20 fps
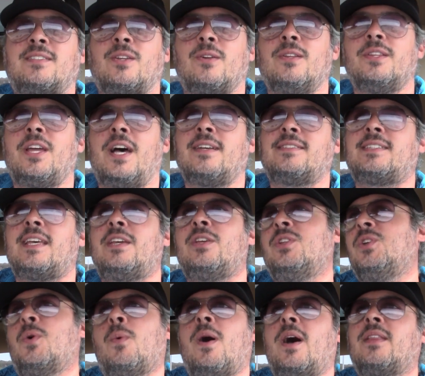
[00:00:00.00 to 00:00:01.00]
told us, hey, you
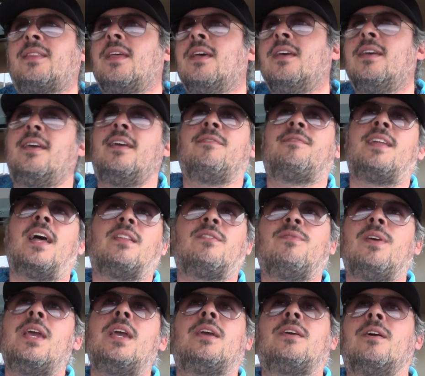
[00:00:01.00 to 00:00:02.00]
know what, if that
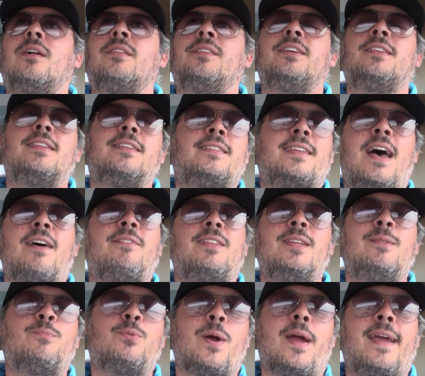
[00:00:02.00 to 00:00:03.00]
vehicle didn't have
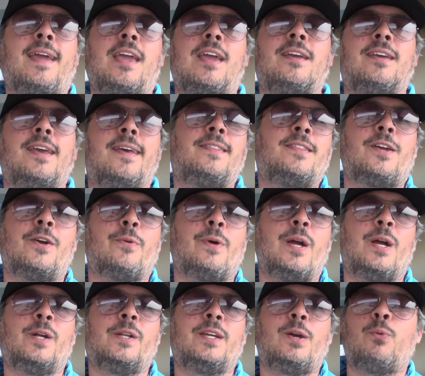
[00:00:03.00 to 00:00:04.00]
any braking in the
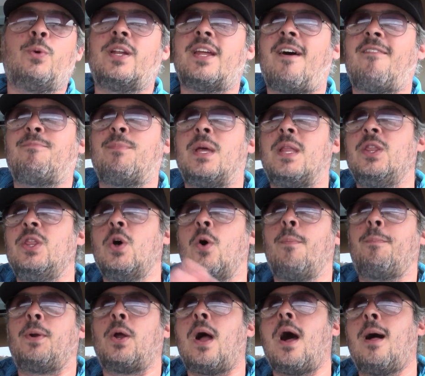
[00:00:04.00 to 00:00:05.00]
rear, they would have been
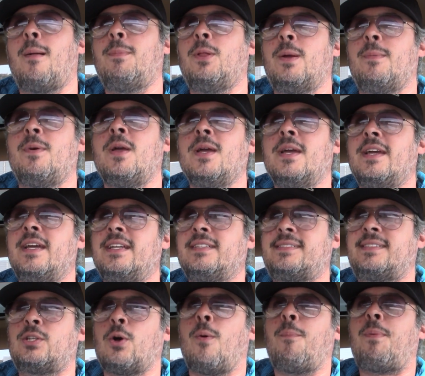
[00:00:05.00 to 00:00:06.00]
no problem.
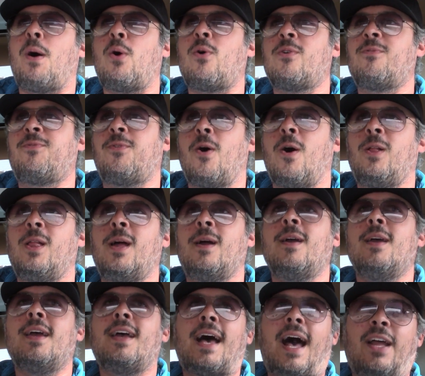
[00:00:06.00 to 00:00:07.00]
It's so powerful,
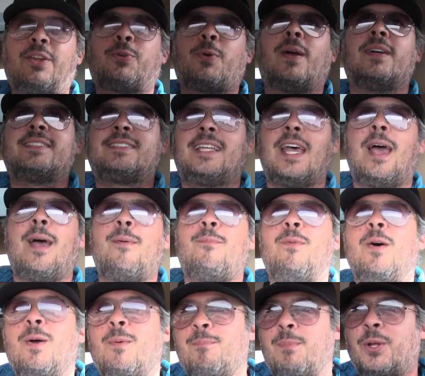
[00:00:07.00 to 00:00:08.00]
I trust
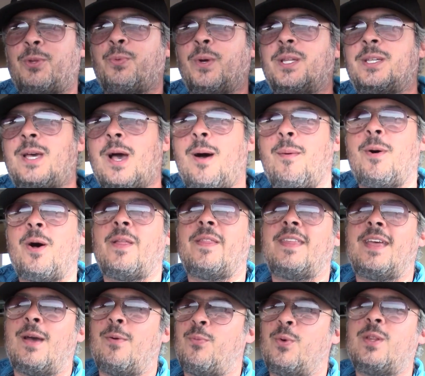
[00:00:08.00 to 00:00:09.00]
them, but we'd come on
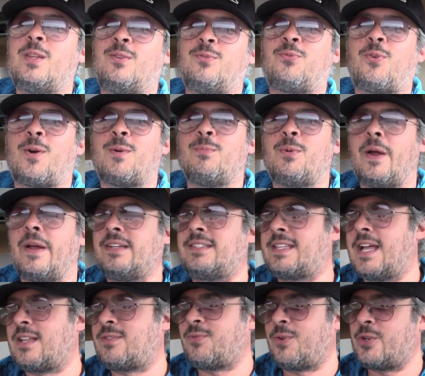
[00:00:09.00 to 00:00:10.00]
them. We need 4 brakes,
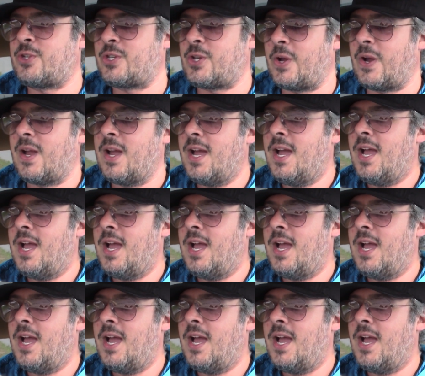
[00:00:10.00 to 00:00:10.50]
that's for sure.